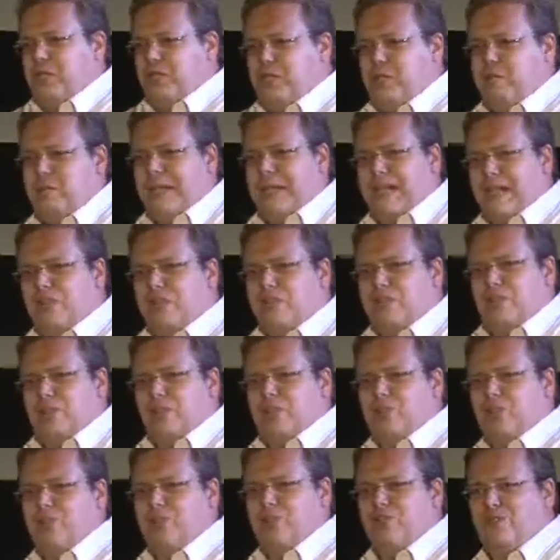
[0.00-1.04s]
he's spending all
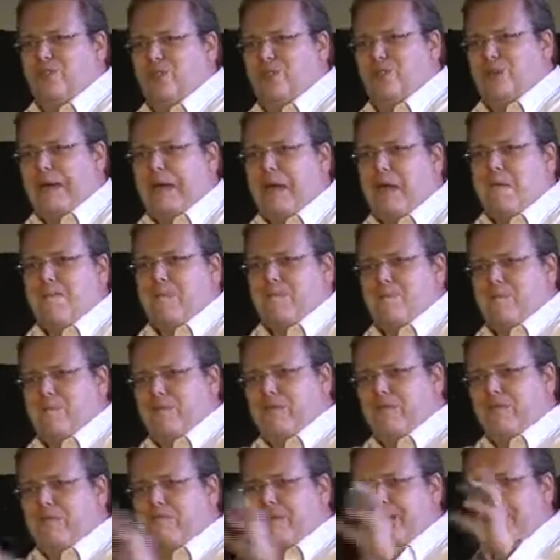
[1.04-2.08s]
this time
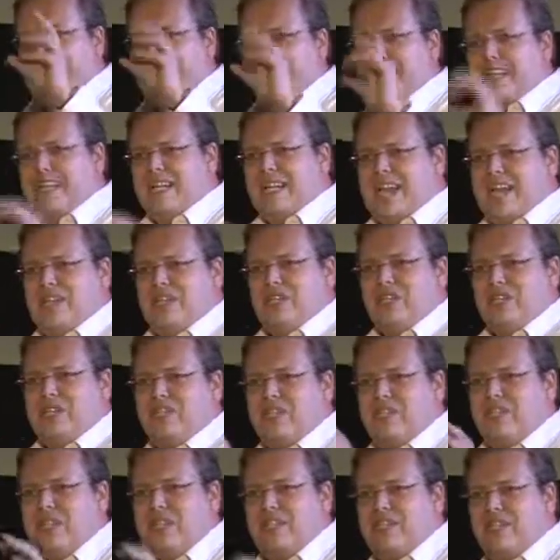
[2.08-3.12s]
build, making nice
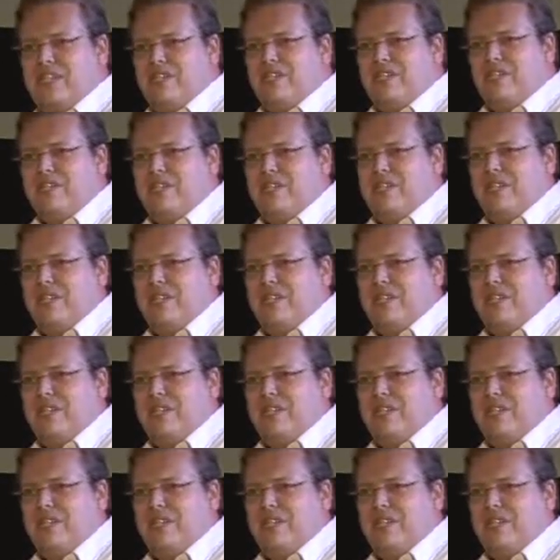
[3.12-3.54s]
interactive